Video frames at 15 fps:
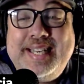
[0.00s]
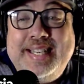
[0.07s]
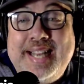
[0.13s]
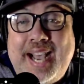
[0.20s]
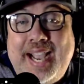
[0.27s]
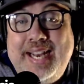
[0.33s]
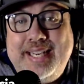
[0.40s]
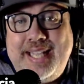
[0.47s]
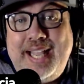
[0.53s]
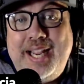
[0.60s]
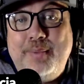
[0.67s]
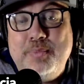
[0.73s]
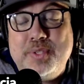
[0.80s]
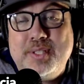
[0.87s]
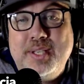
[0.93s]
in 9
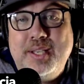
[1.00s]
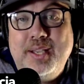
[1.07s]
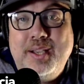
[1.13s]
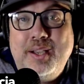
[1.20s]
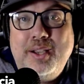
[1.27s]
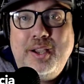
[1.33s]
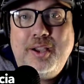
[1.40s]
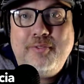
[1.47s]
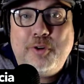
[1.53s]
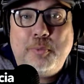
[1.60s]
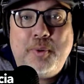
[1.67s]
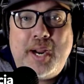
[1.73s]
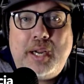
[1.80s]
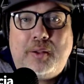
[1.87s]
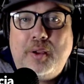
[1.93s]
games for
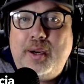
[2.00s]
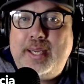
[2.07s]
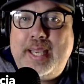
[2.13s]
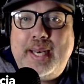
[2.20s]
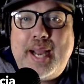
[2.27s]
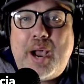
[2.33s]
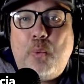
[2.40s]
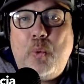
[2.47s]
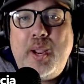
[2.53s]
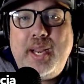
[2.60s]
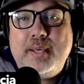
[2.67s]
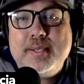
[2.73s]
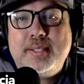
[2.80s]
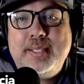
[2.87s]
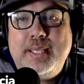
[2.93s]
Brant Clark. Cannot
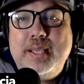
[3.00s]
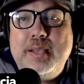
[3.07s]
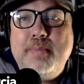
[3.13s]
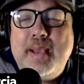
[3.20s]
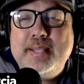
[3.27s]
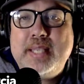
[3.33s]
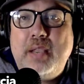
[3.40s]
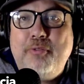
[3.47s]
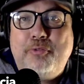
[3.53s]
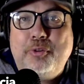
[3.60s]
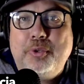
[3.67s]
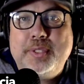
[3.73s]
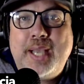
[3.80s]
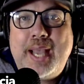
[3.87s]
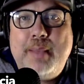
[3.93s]
wait to see him as a
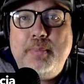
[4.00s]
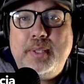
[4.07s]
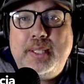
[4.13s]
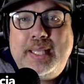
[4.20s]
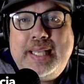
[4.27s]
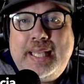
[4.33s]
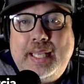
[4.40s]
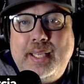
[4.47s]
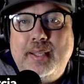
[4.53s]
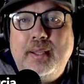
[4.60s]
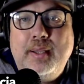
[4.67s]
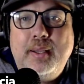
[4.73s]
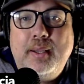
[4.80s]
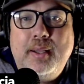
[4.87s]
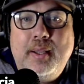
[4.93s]
full-time King
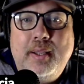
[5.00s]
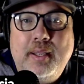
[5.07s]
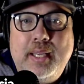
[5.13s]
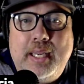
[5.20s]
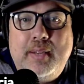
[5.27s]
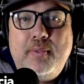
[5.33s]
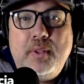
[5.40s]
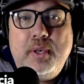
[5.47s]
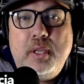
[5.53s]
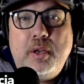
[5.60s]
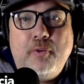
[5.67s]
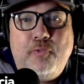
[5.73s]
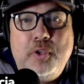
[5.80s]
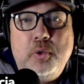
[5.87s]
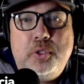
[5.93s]
in the
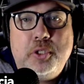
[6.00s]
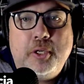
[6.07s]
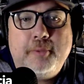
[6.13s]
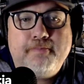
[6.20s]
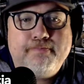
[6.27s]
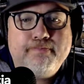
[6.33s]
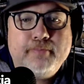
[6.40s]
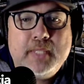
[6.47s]
near future.